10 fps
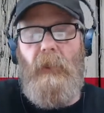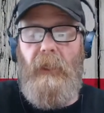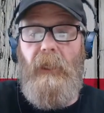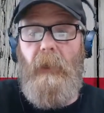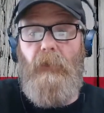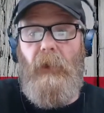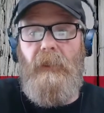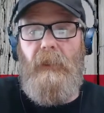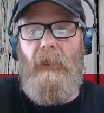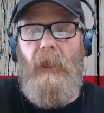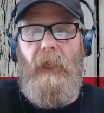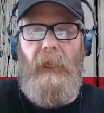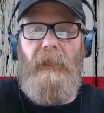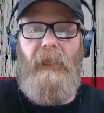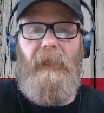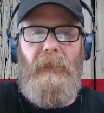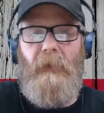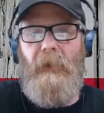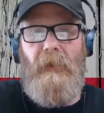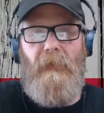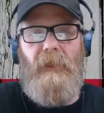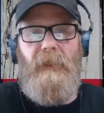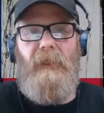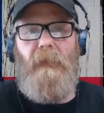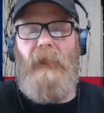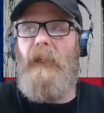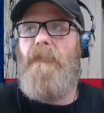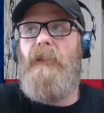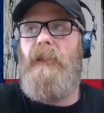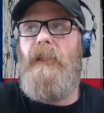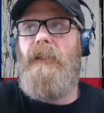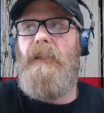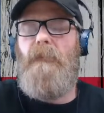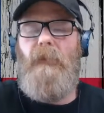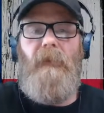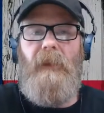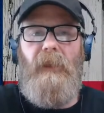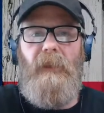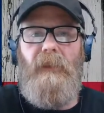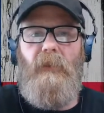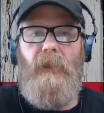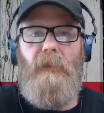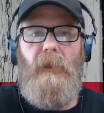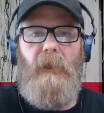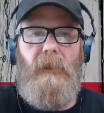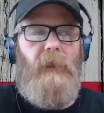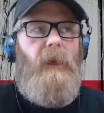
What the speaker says: It can get pricey, and I think that's one of the reasons I'm like, I really need to simplify things too, just because,